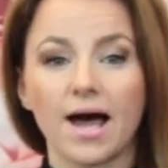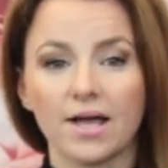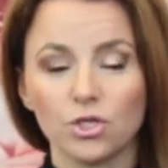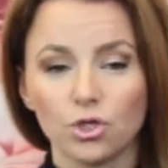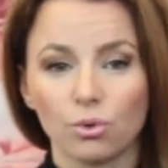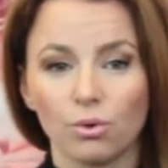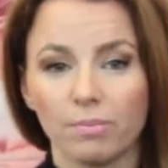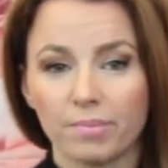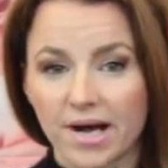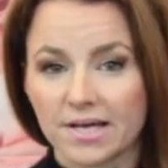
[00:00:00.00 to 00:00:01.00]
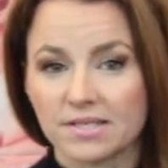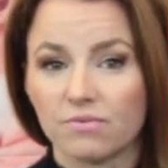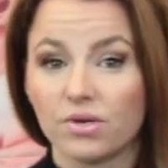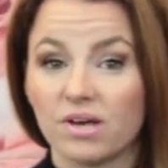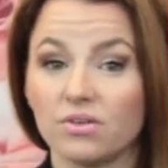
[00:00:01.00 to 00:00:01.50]
annual price
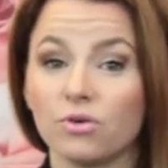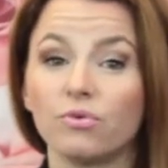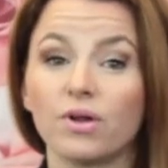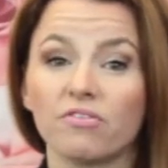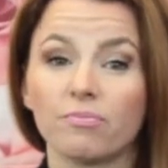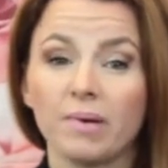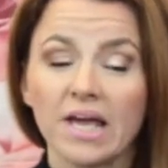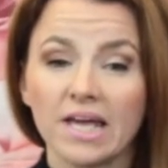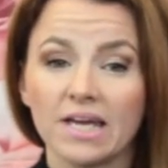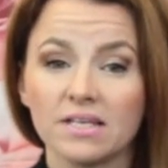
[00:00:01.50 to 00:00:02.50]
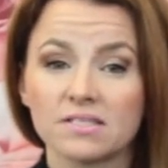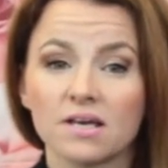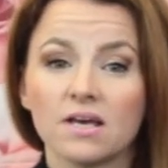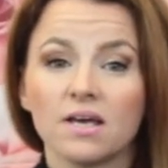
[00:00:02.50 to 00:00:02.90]
that you would have paid